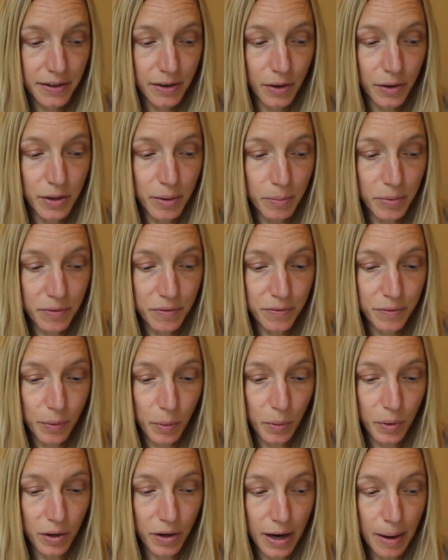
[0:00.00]
Or number
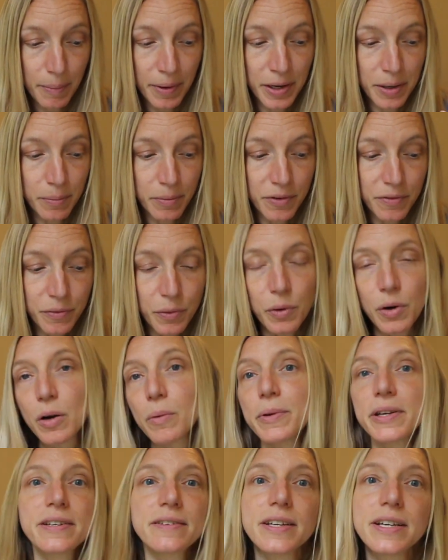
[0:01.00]
four. I'm on number four
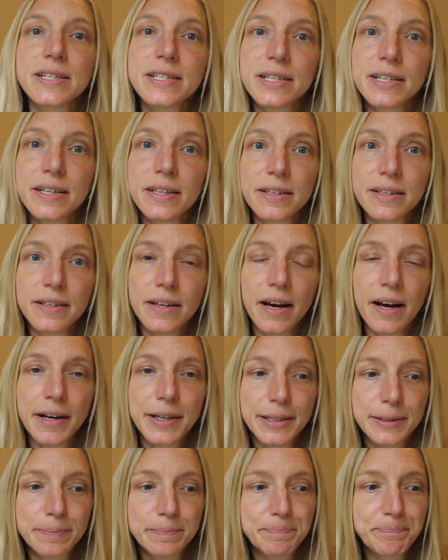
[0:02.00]
because I did,
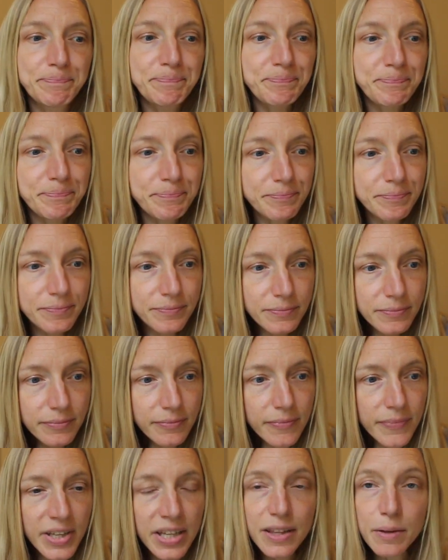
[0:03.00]
um,
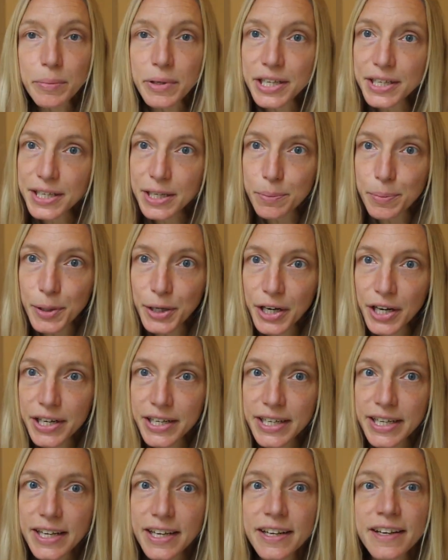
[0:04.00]
the Beekeeper
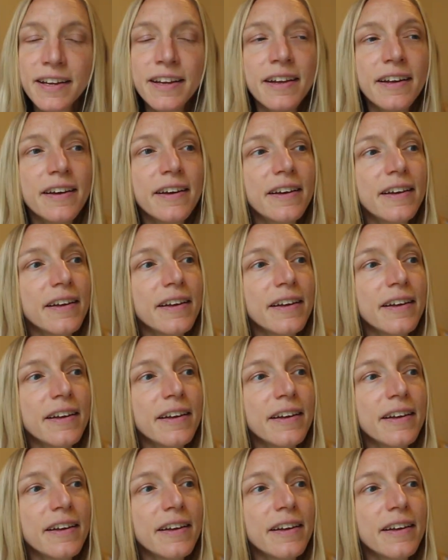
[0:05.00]
cardigan.